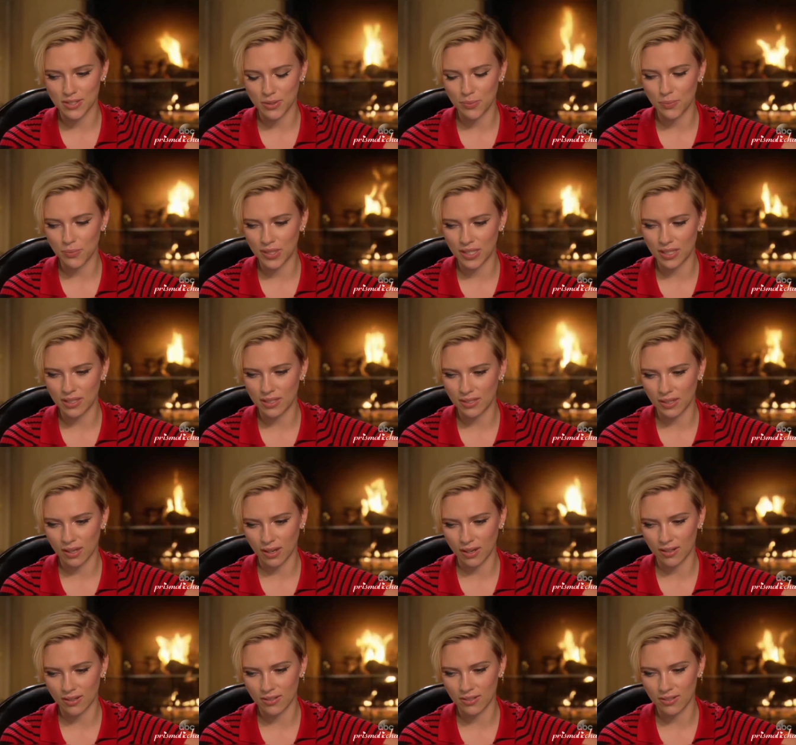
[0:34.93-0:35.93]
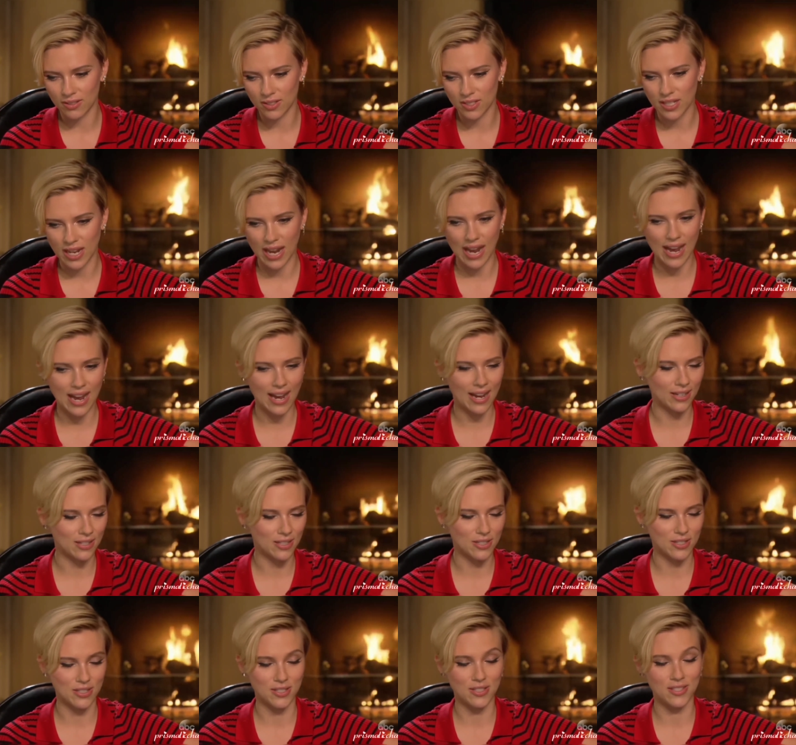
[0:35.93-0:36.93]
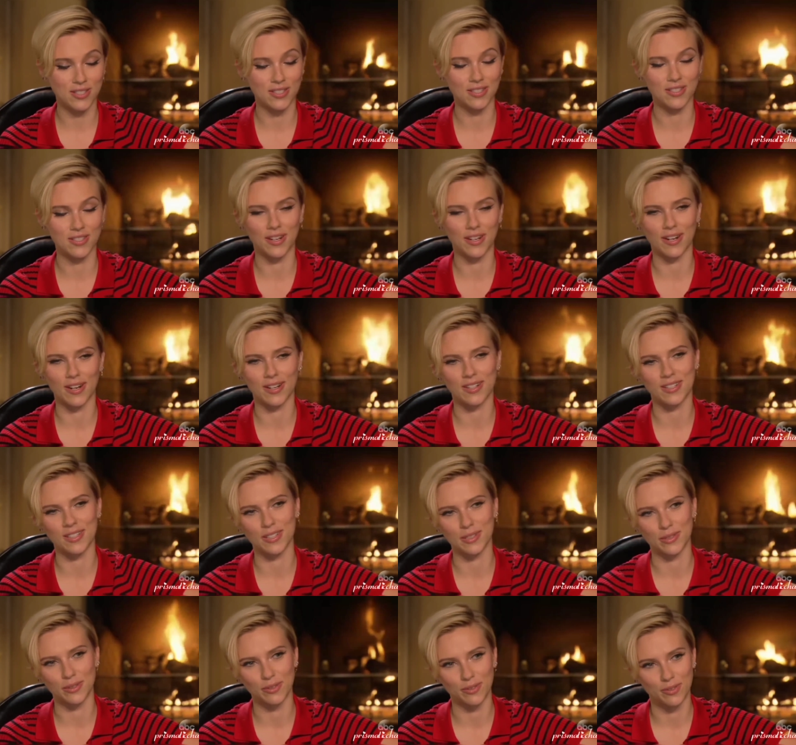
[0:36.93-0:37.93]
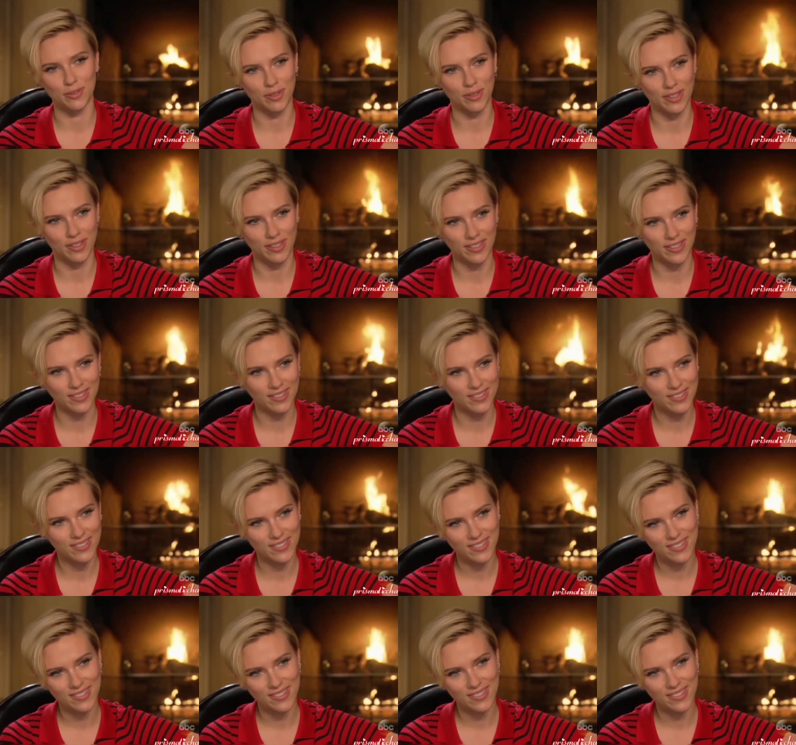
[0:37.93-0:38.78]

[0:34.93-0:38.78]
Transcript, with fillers: know what it means to be uh, to act seductive. I,